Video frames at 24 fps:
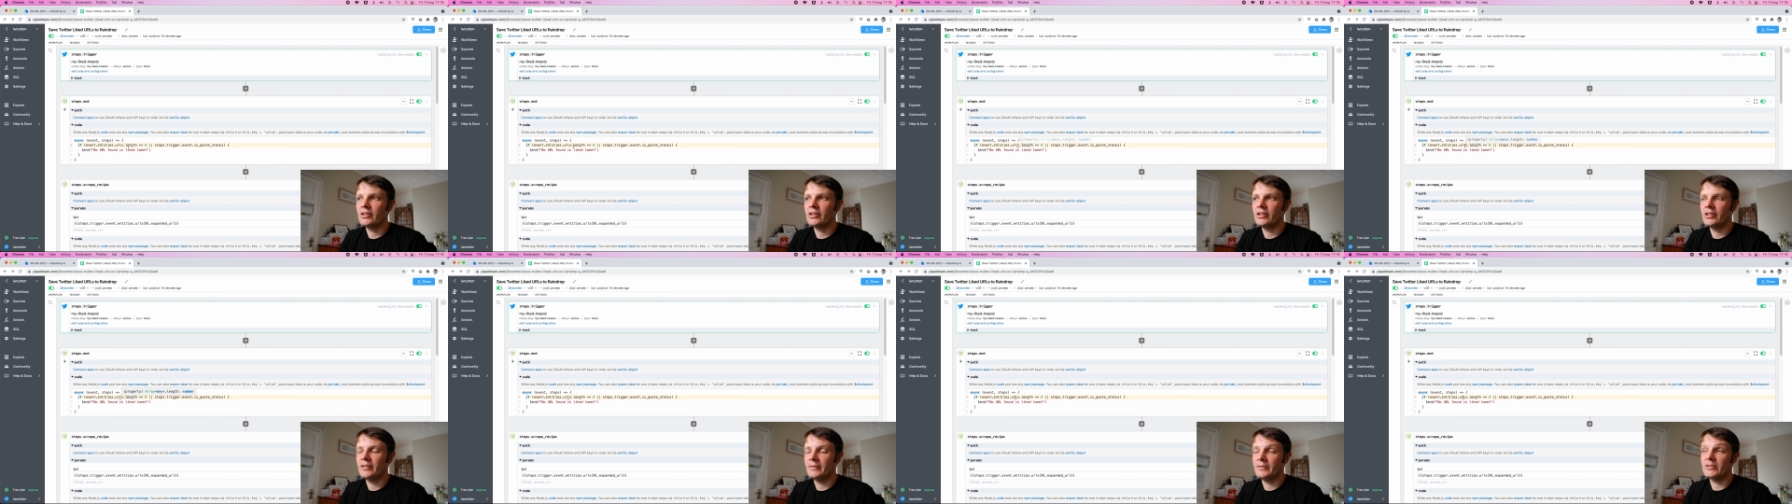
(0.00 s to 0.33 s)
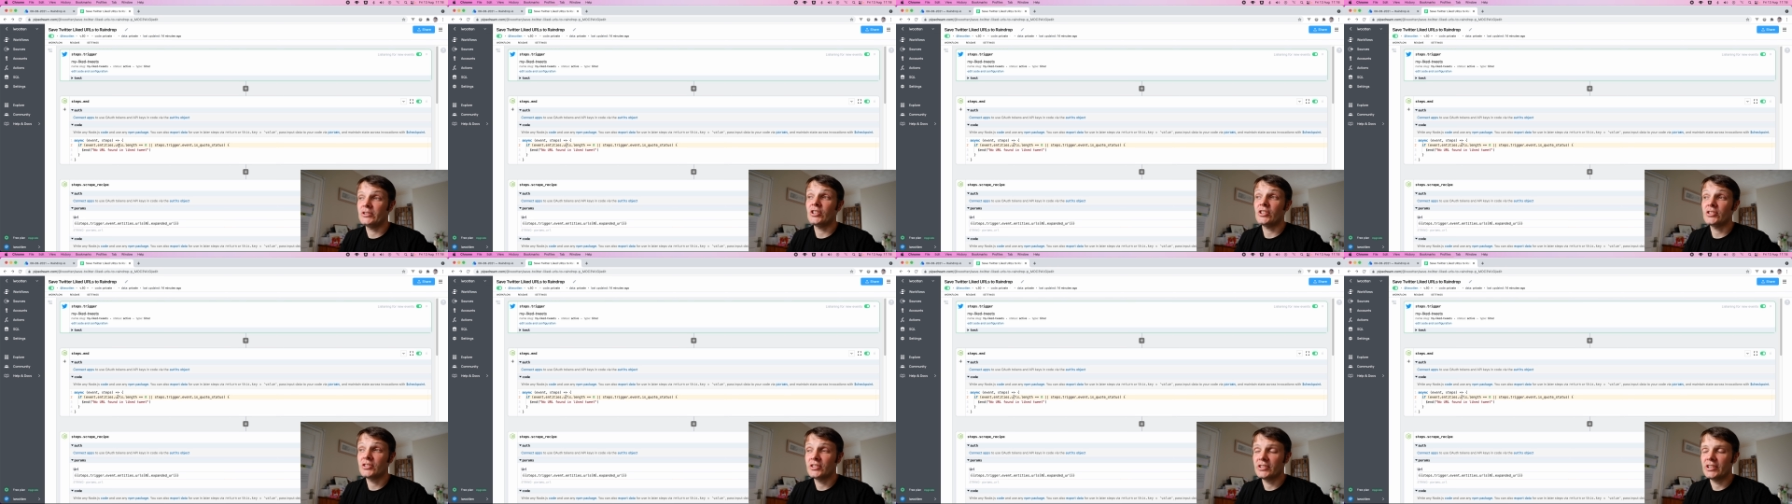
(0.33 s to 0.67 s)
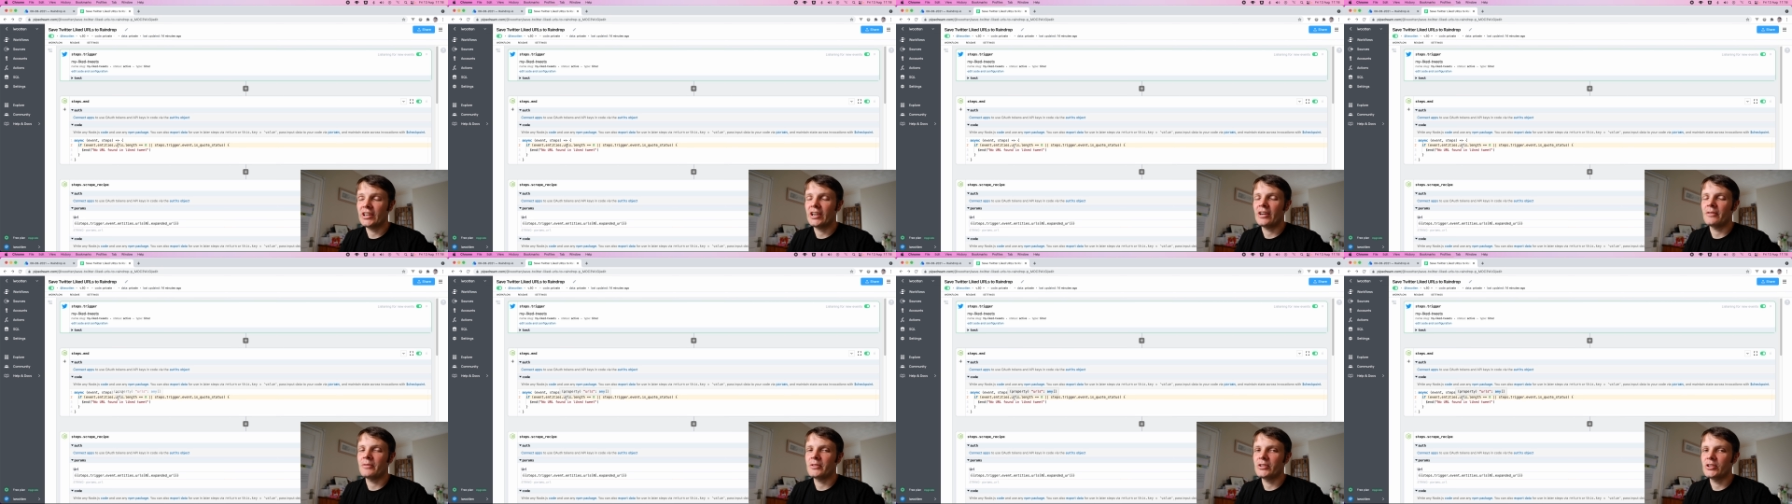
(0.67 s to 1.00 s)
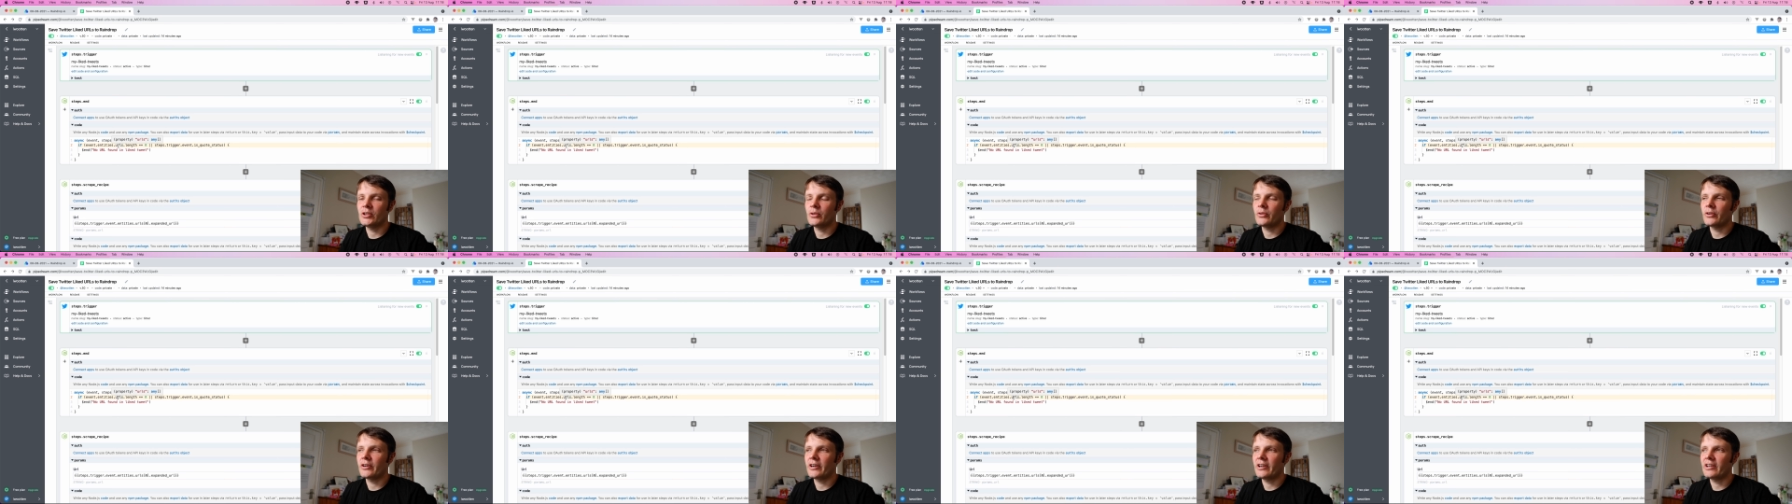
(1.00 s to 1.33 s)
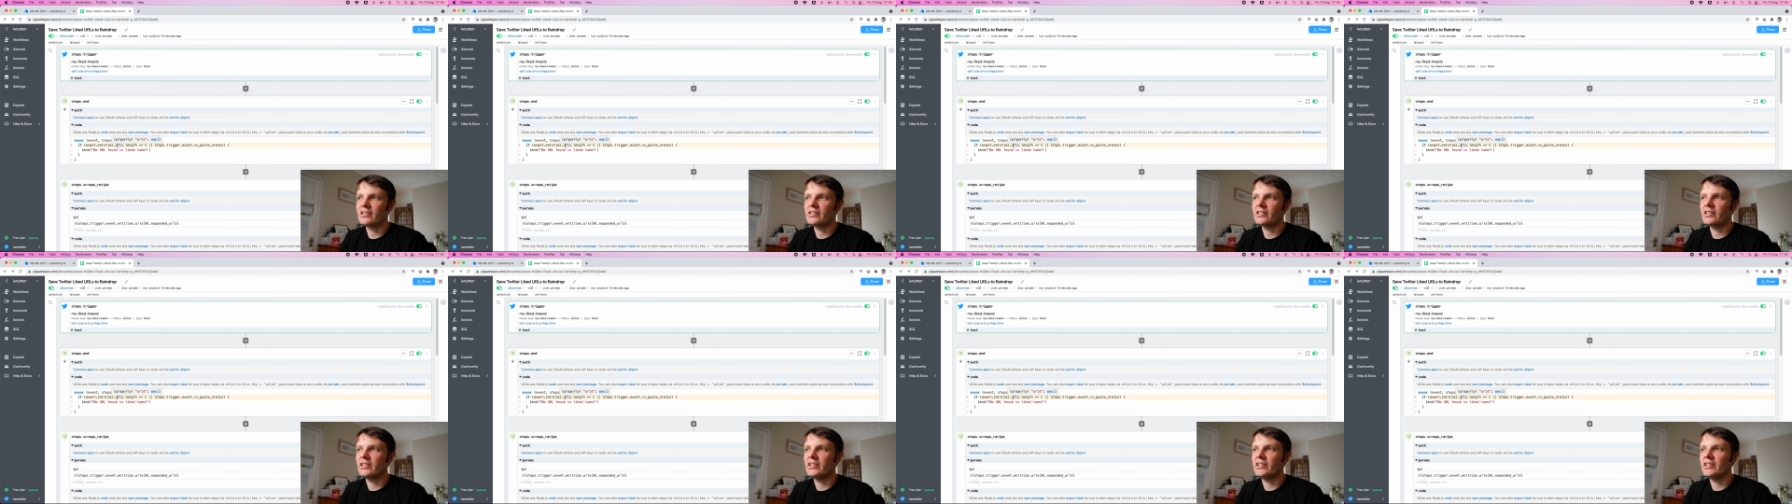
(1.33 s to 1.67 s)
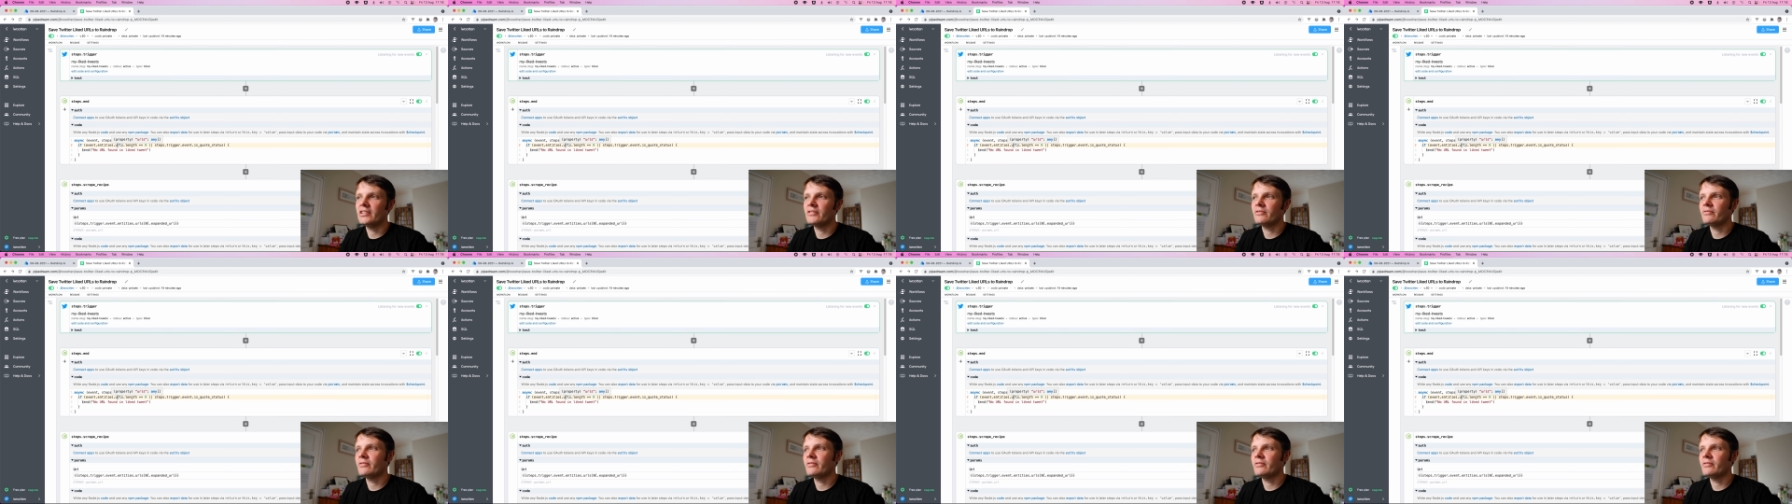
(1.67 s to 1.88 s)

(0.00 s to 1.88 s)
if it doesn't have a URL in it